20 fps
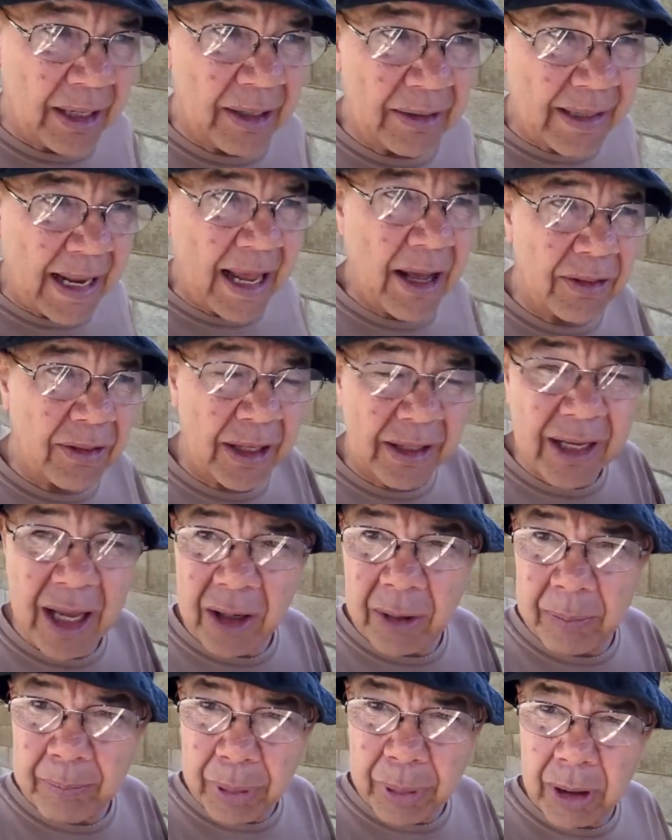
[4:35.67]
now they got
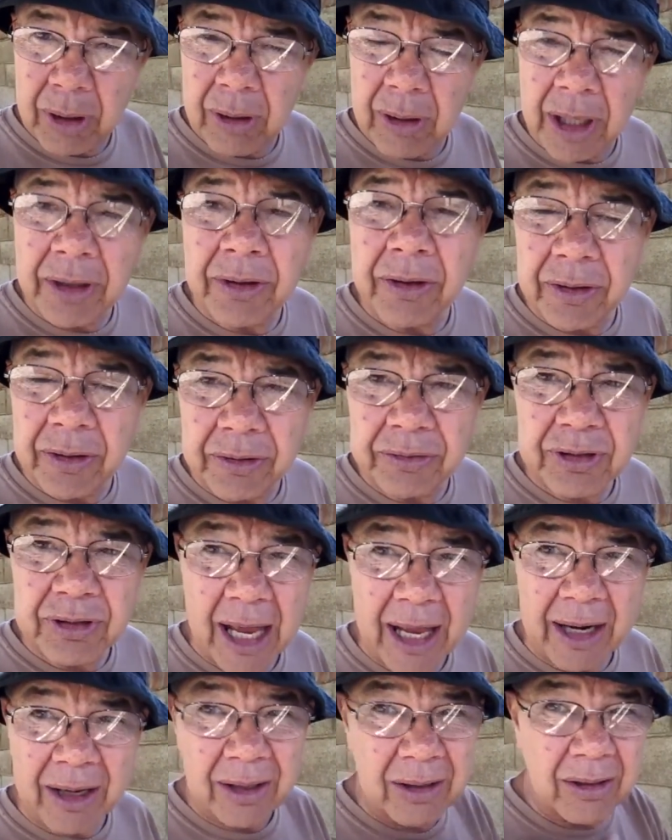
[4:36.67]
a burr under their
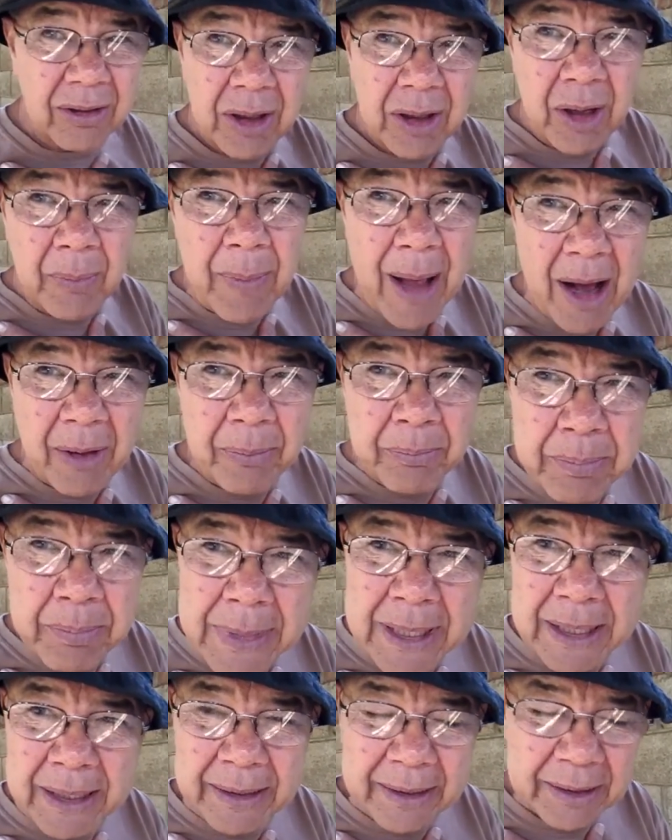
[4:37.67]
saddle about
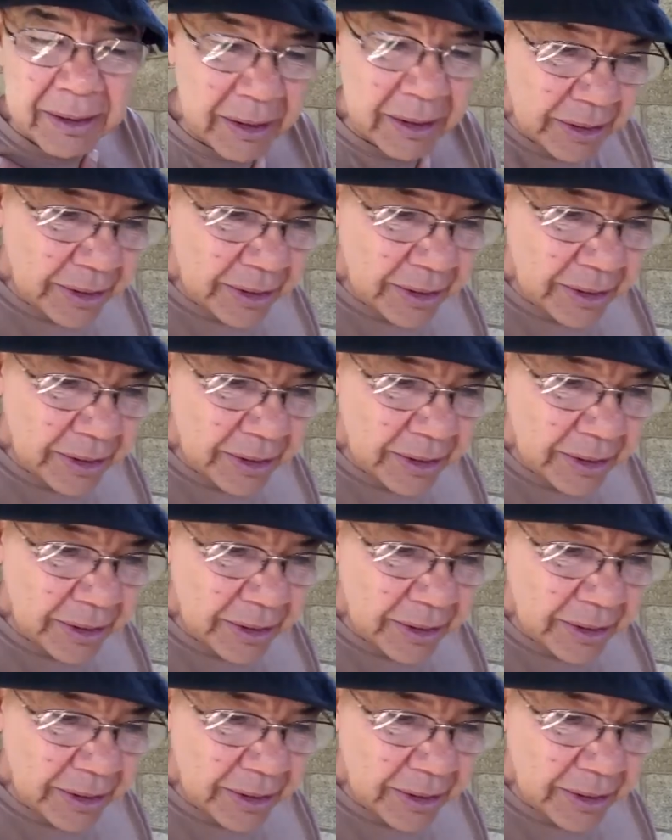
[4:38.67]
me.